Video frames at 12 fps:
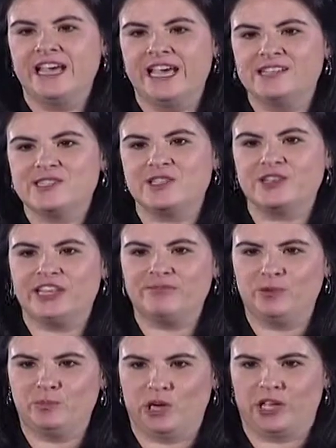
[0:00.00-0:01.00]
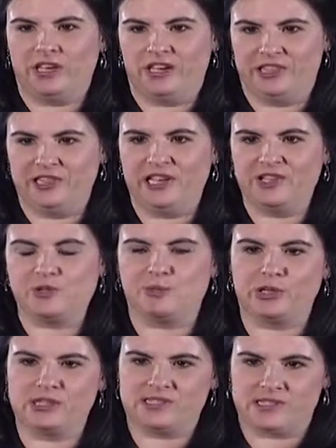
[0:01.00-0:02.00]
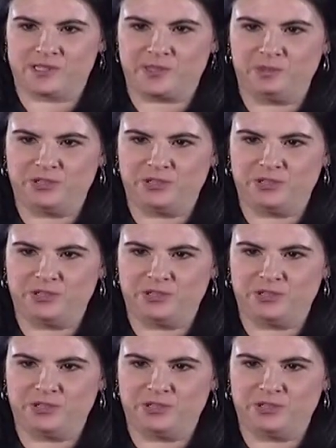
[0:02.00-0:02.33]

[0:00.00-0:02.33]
And so they've been working on the launch abort system,